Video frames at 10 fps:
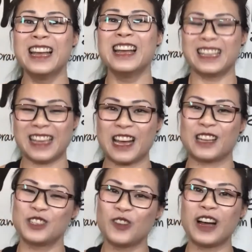Yeah,
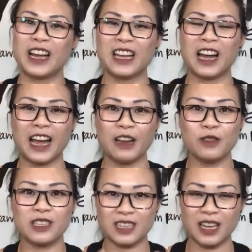so I
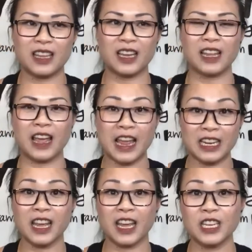would say that
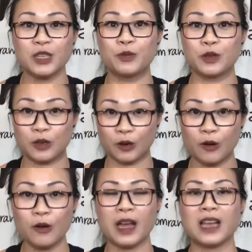any age would
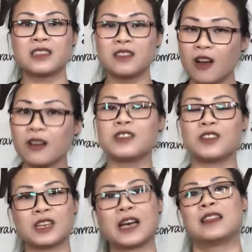go as long as
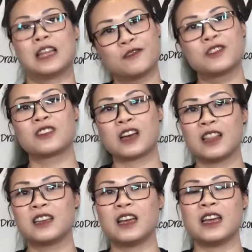your child loves to
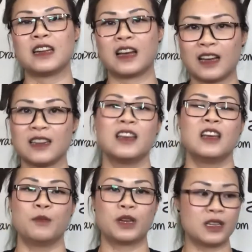color and art,
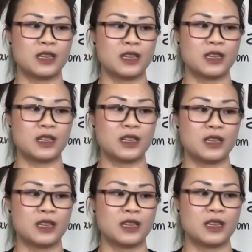because
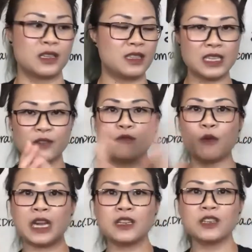a different
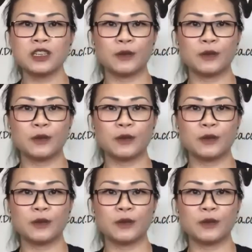range.